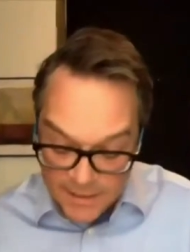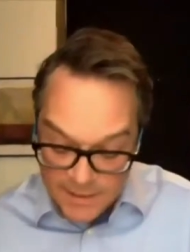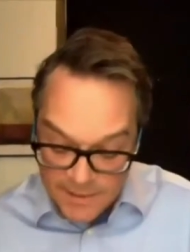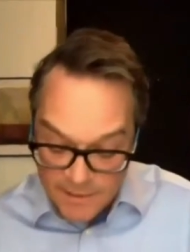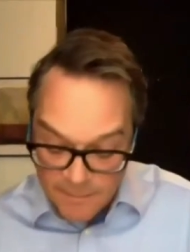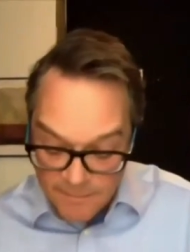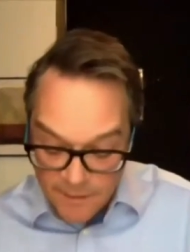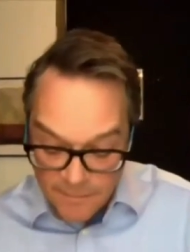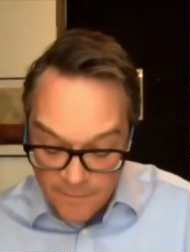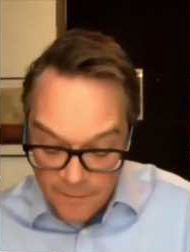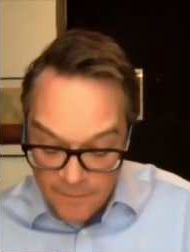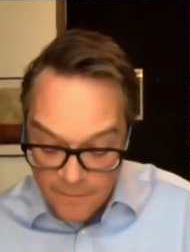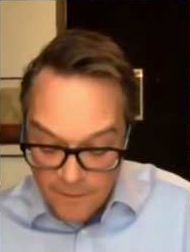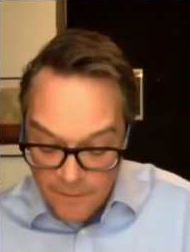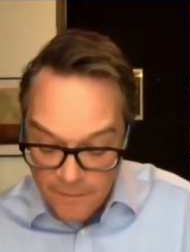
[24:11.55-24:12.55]
system
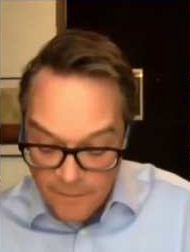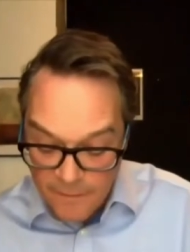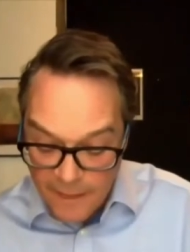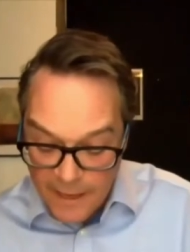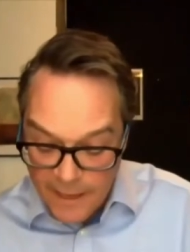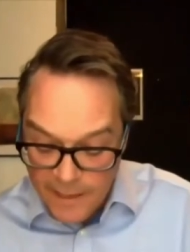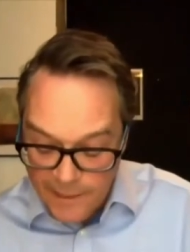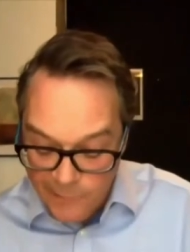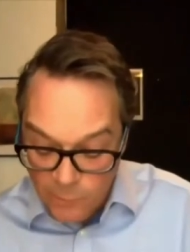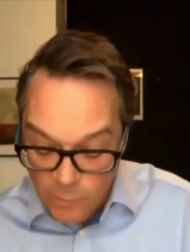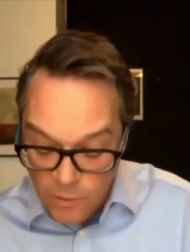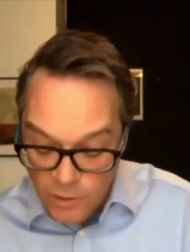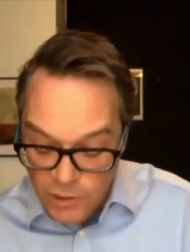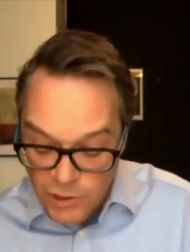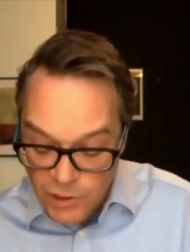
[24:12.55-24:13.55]
that they're going to
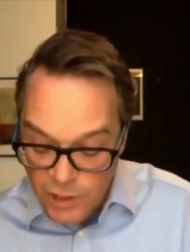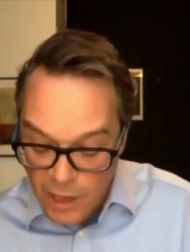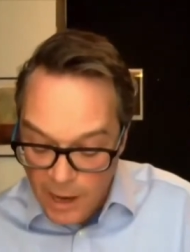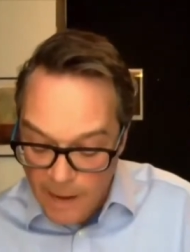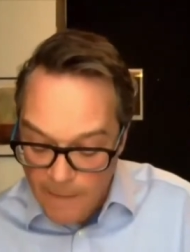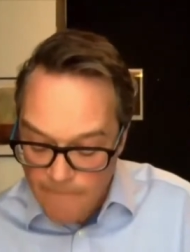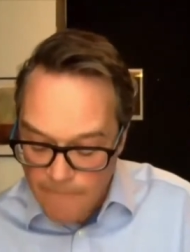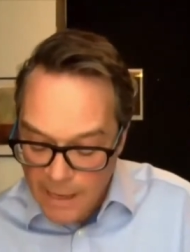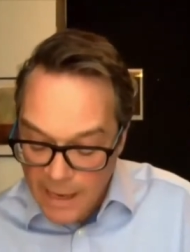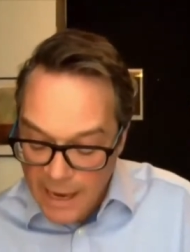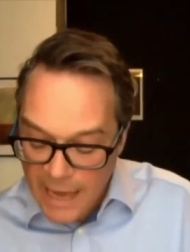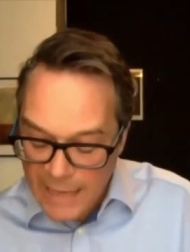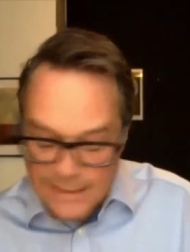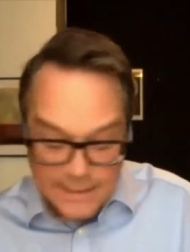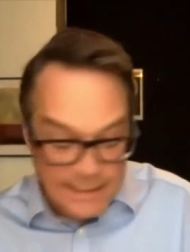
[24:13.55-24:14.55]
launch.
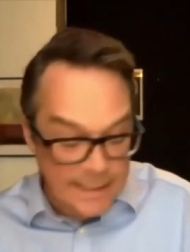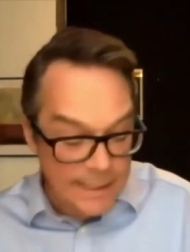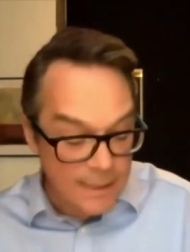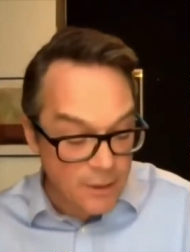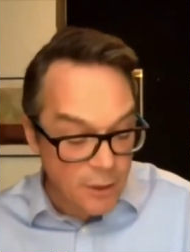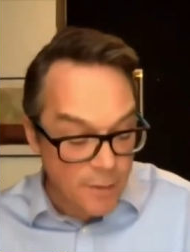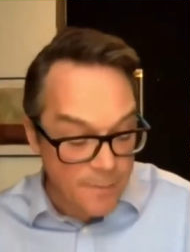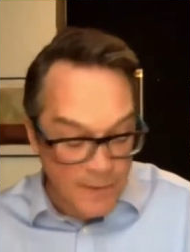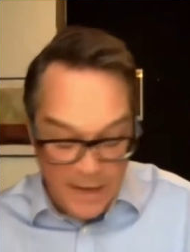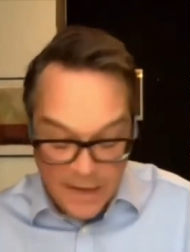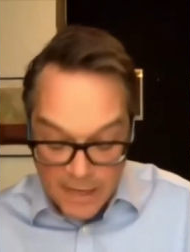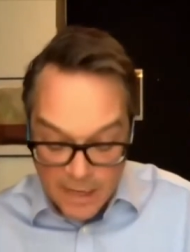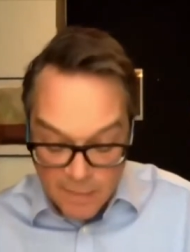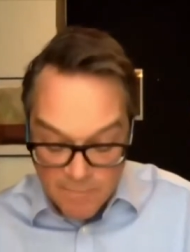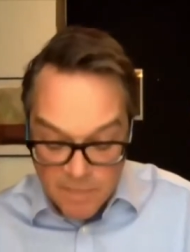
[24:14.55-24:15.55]
Has the
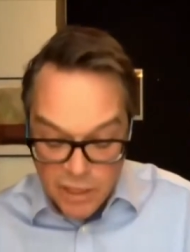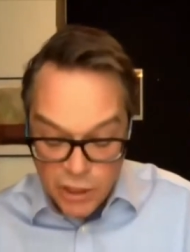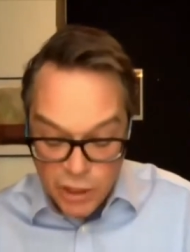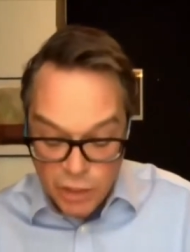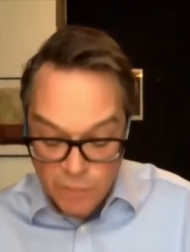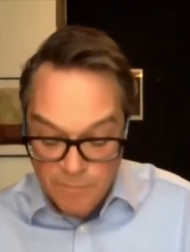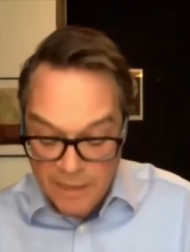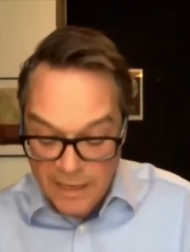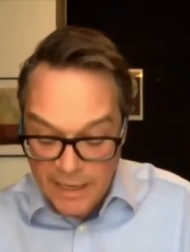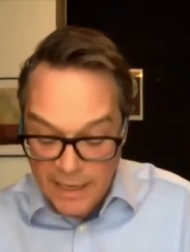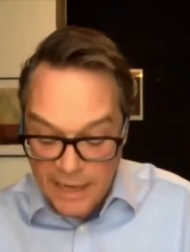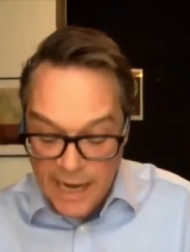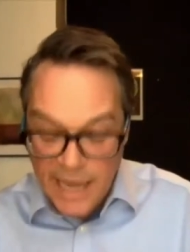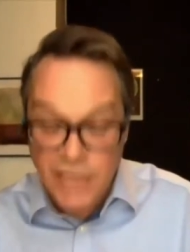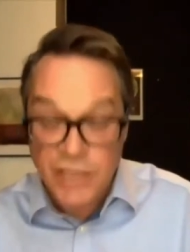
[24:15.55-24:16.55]
European Commission been
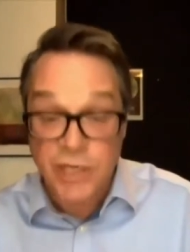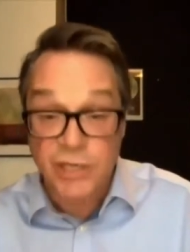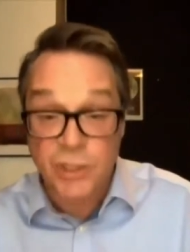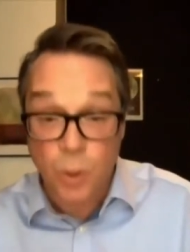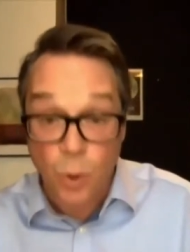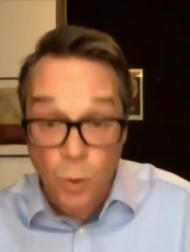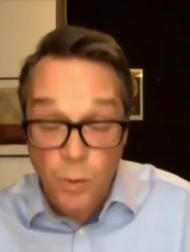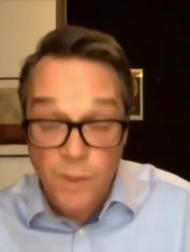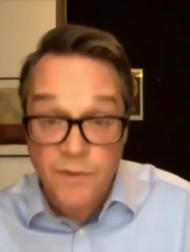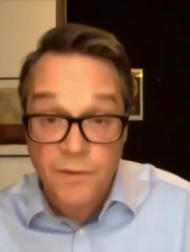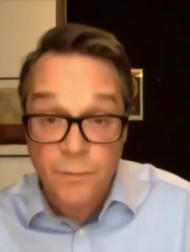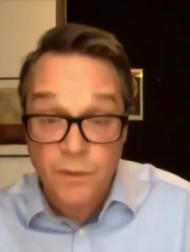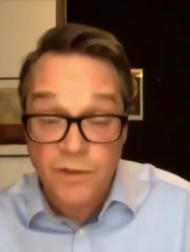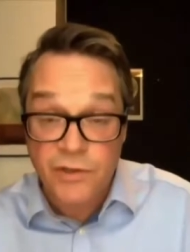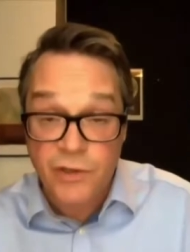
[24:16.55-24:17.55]
engaged at all
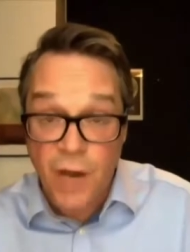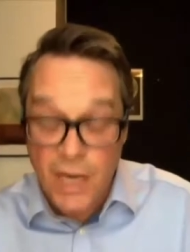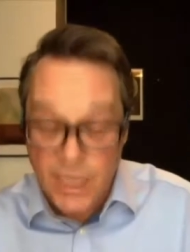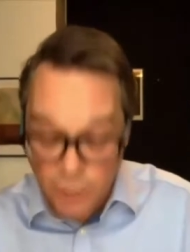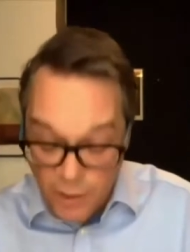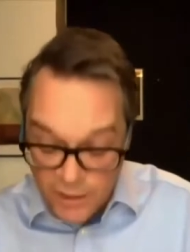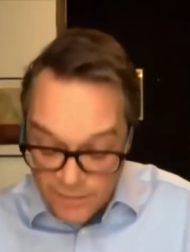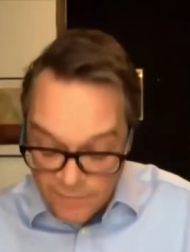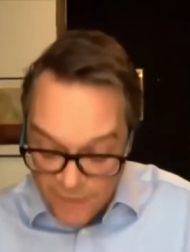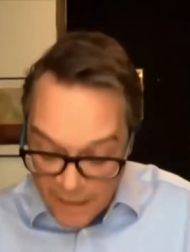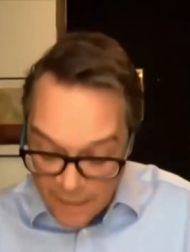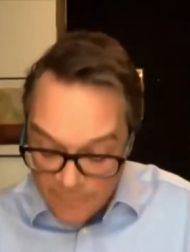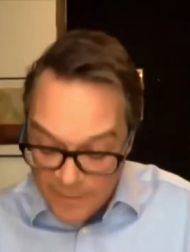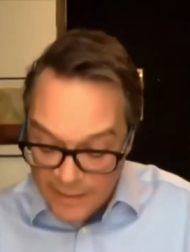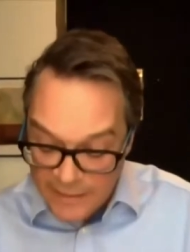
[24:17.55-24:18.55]
with China on
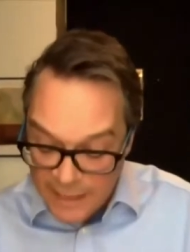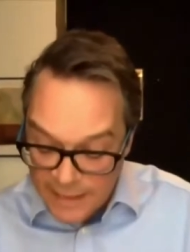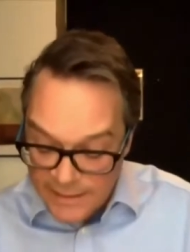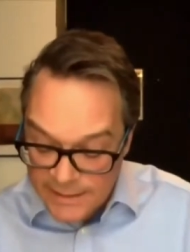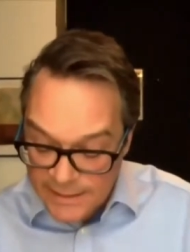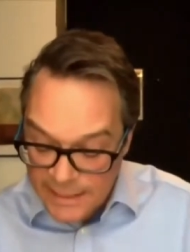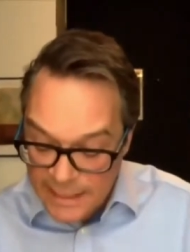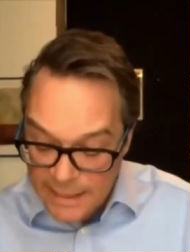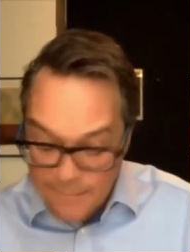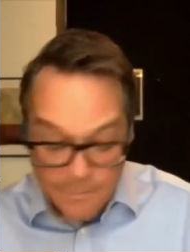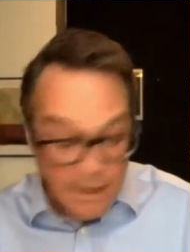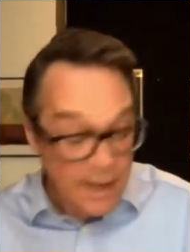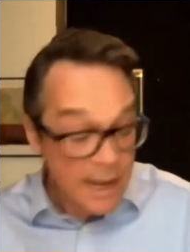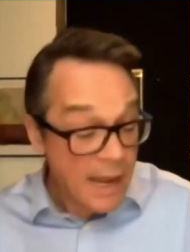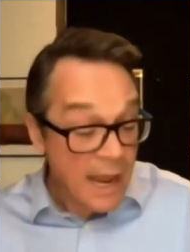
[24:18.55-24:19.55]
developing that
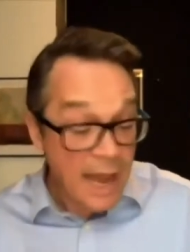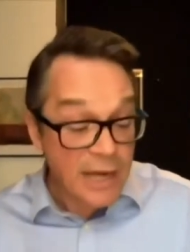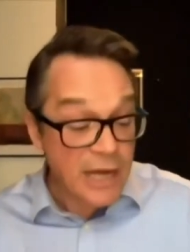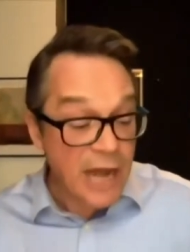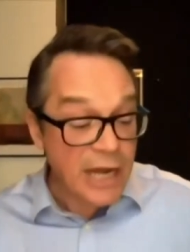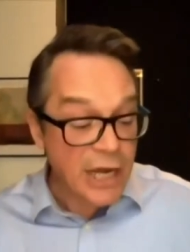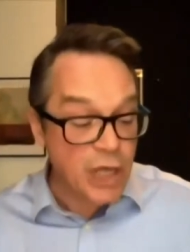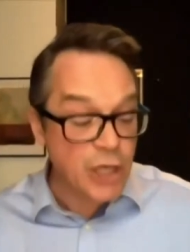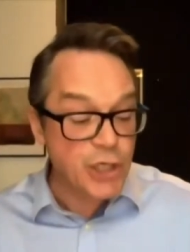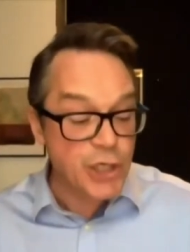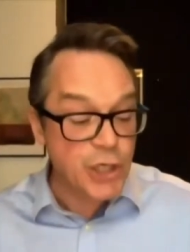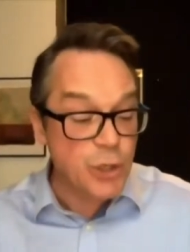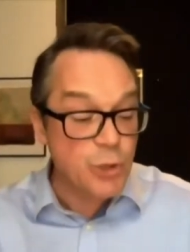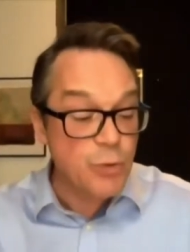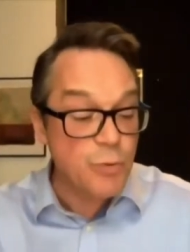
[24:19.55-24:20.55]
scheme? And
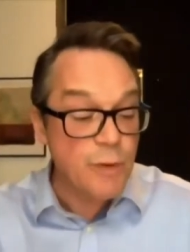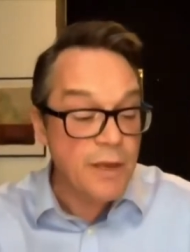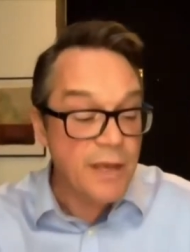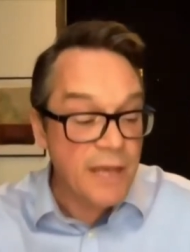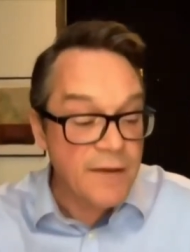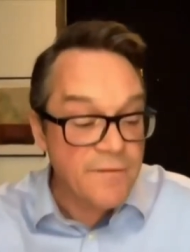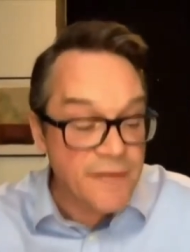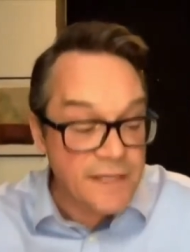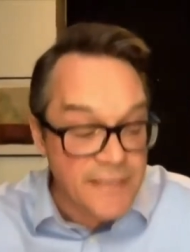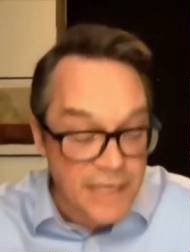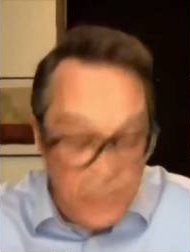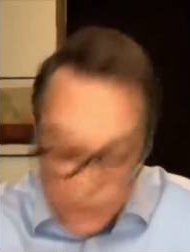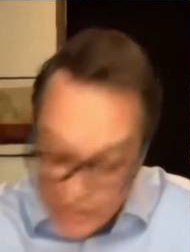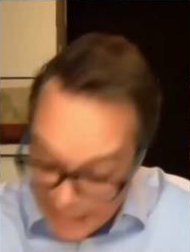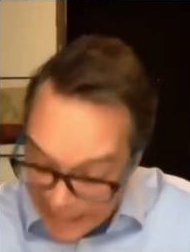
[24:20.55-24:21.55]
could you
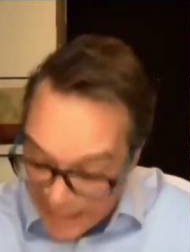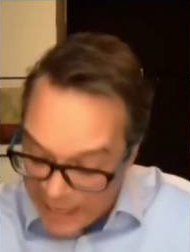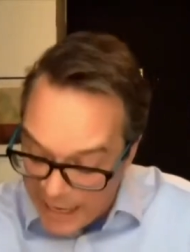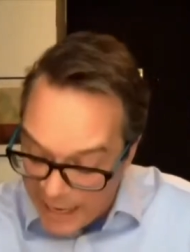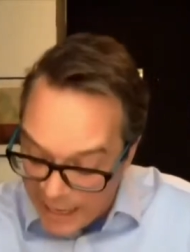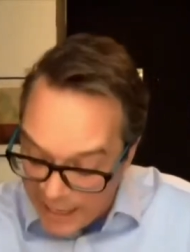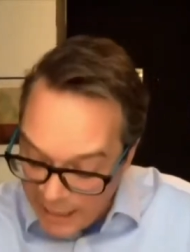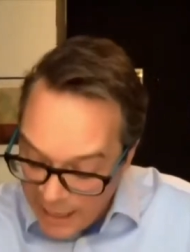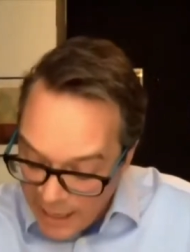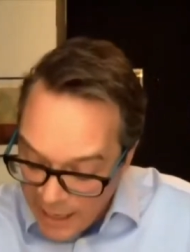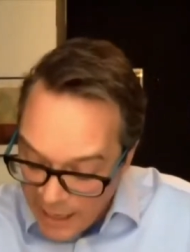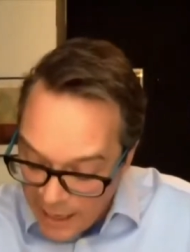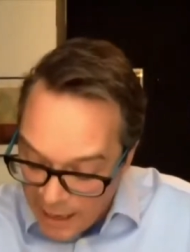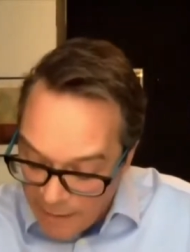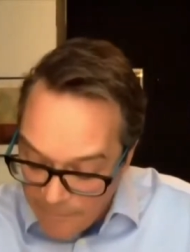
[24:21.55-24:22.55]
envisage linking
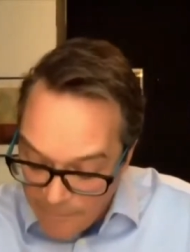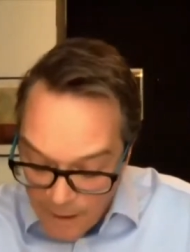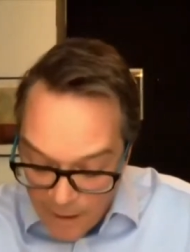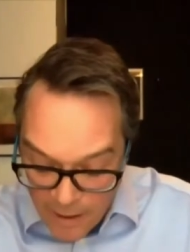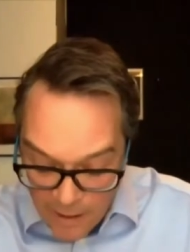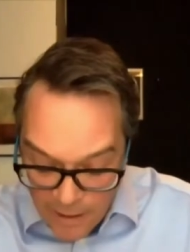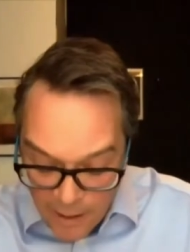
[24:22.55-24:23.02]
and